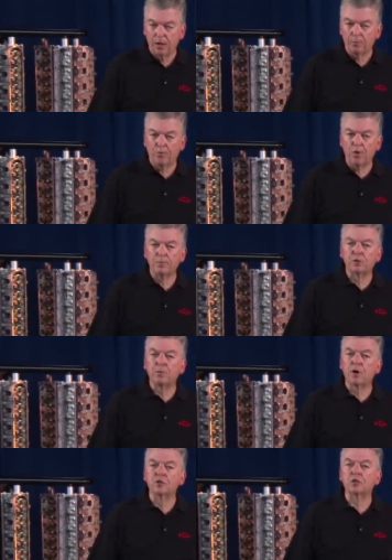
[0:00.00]
Performance
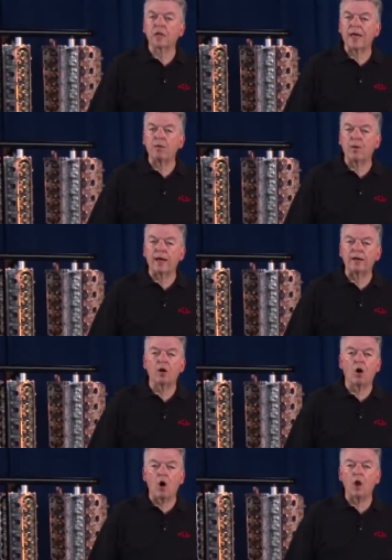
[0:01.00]
Parts lightweight
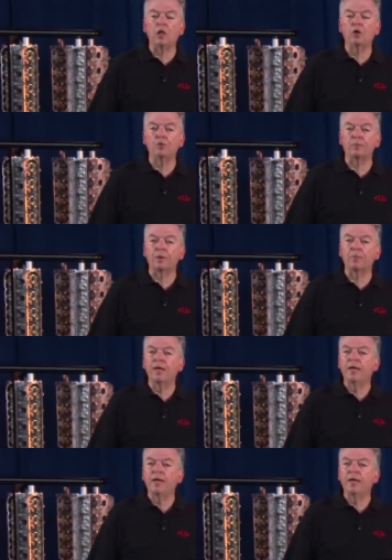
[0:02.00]
all aluminum